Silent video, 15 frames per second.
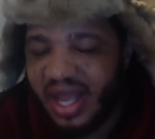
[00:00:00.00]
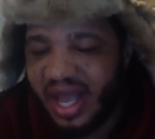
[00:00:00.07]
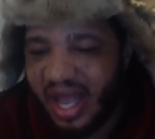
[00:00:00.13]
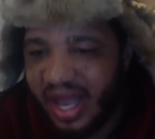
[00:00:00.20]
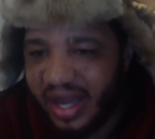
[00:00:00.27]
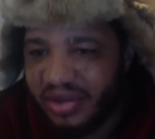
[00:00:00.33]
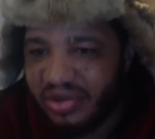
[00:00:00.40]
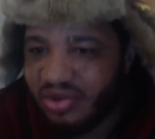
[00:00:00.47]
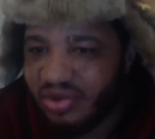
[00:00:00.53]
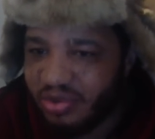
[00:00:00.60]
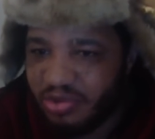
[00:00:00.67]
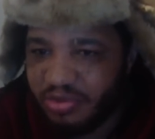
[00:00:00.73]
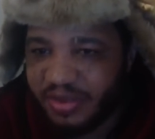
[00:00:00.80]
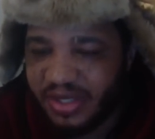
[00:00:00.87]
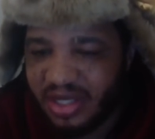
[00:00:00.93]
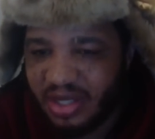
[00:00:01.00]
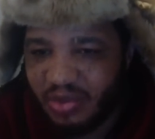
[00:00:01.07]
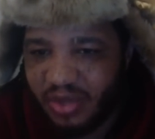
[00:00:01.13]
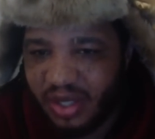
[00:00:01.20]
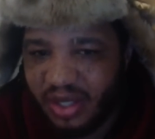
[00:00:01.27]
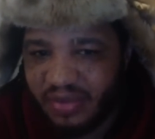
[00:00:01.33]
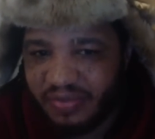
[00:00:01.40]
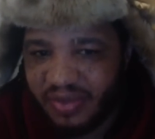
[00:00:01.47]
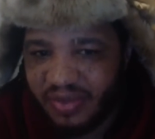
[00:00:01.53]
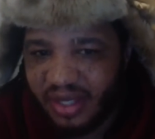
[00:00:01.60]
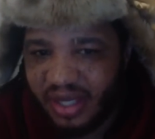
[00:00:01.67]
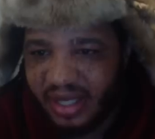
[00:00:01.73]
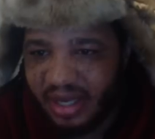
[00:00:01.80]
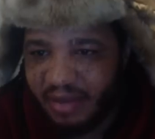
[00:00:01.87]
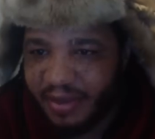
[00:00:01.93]
I know it would be done well.
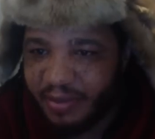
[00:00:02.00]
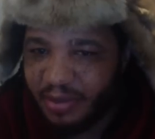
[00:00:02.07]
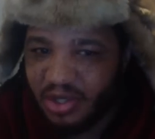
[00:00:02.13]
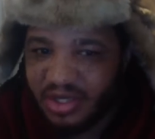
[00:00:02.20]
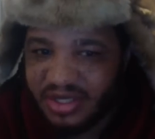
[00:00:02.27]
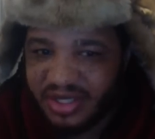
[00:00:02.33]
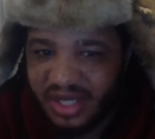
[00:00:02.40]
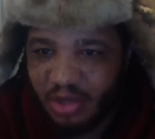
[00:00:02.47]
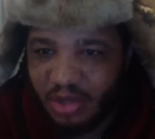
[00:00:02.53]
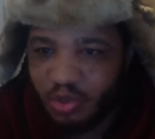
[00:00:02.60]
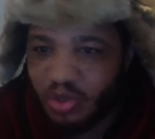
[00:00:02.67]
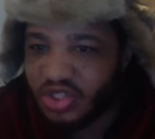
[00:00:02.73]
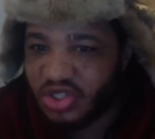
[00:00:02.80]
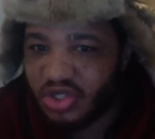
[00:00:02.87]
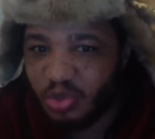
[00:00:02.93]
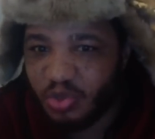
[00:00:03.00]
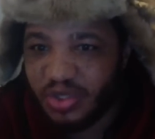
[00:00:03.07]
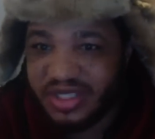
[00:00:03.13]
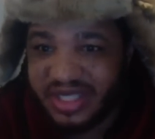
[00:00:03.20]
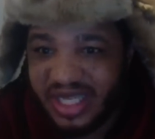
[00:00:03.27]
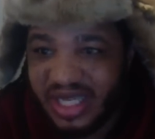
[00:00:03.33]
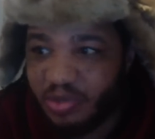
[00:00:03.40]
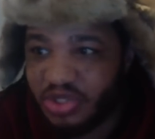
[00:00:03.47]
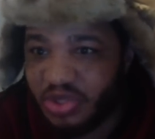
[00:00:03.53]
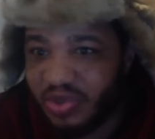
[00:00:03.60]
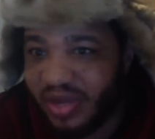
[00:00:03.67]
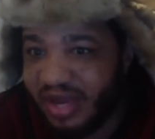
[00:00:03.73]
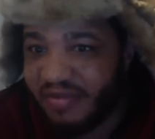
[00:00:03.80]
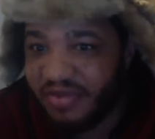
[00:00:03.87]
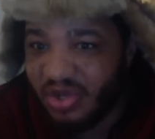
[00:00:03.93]
And I'll be. But here's the thing: what's what team would you
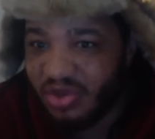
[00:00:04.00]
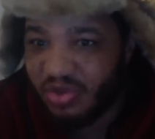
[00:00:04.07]
have do it?